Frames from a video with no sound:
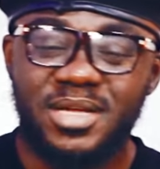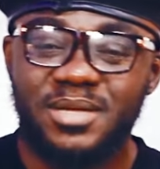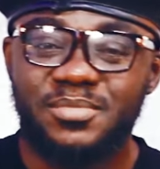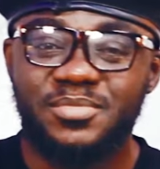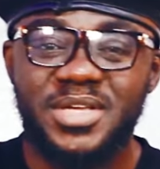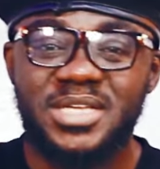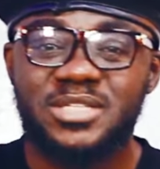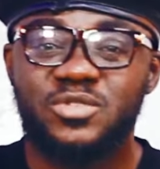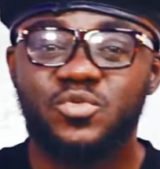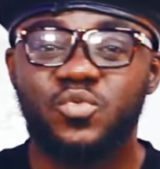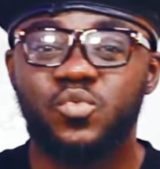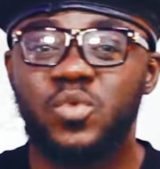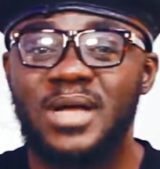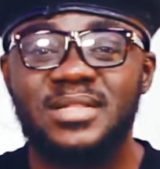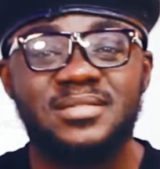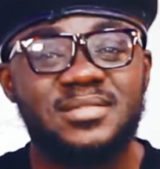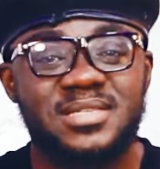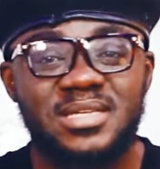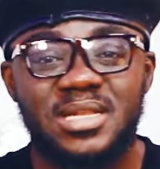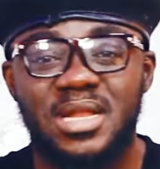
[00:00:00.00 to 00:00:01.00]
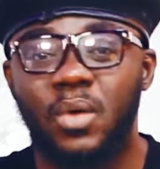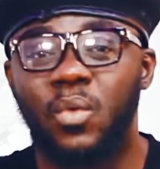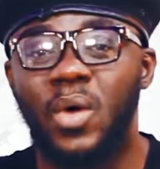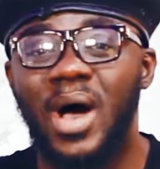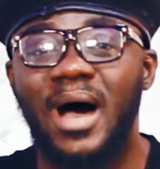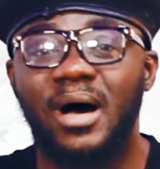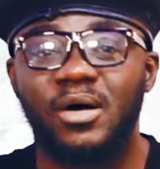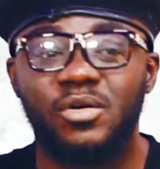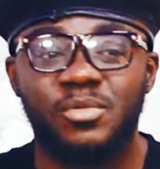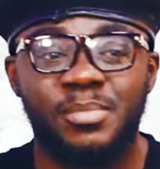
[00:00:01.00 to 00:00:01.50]
just once in a
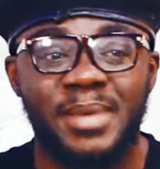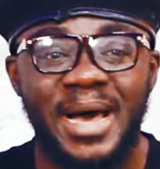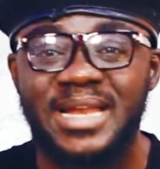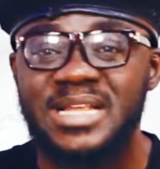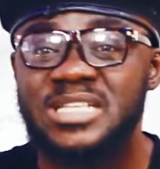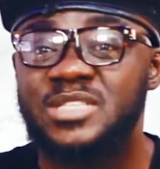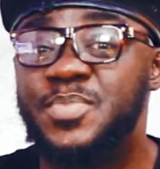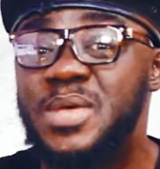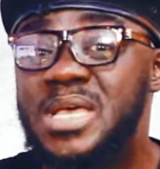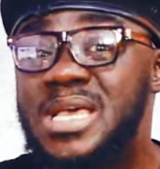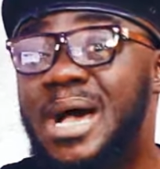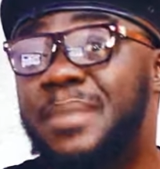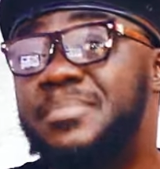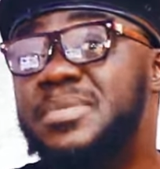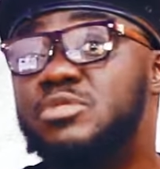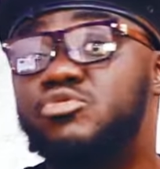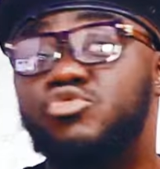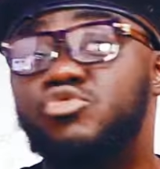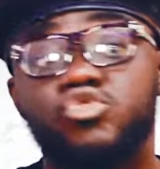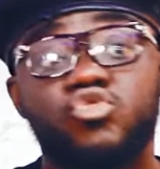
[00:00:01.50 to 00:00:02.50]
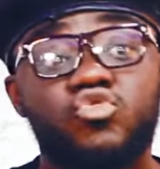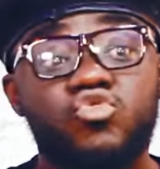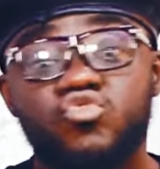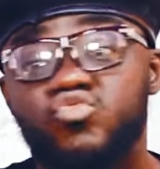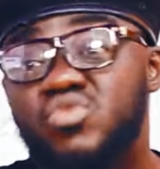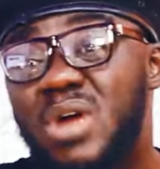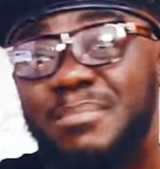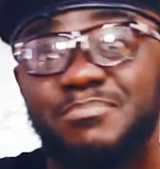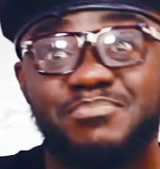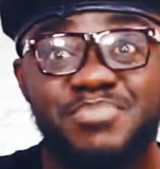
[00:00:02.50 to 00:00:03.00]
while, but it's becoming too
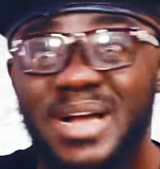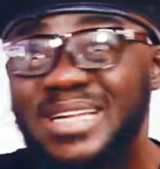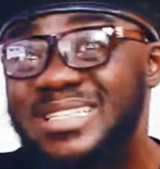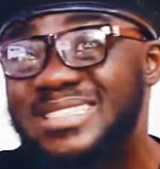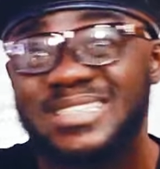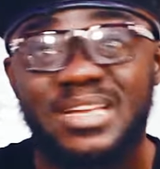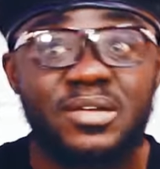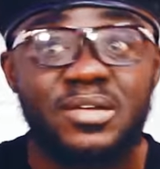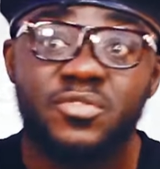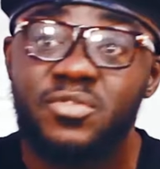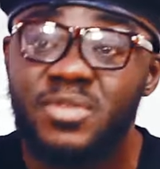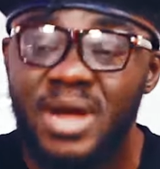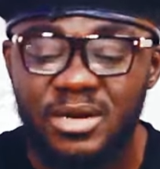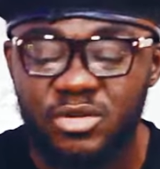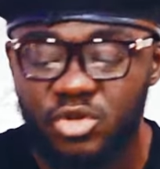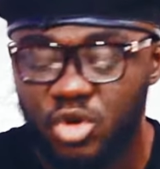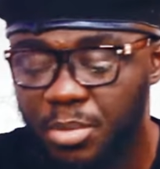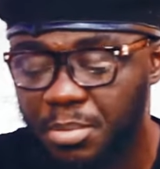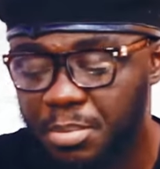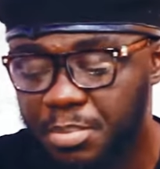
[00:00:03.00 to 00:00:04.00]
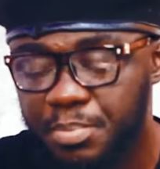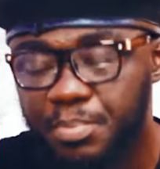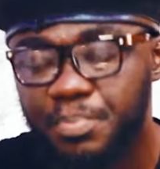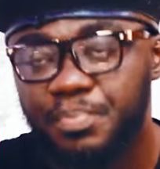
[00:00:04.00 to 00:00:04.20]
rampant and random.